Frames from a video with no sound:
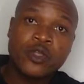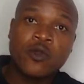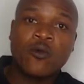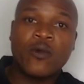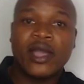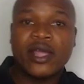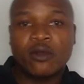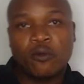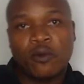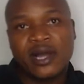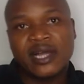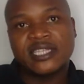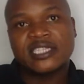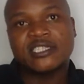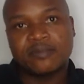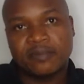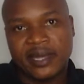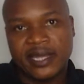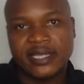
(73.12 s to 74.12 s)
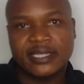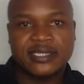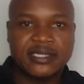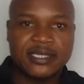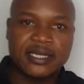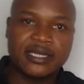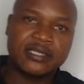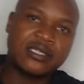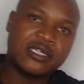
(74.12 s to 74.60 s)
when one's
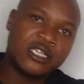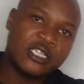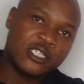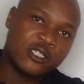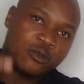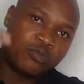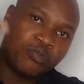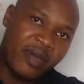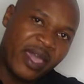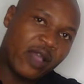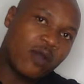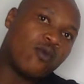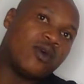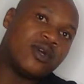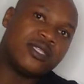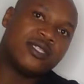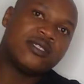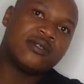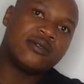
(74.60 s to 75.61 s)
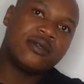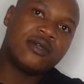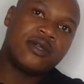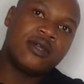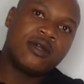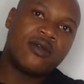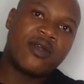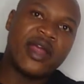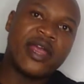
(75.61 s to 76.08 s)
mindset is backwards,
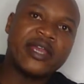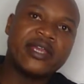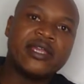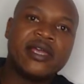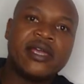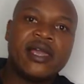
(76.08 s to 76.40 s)
right?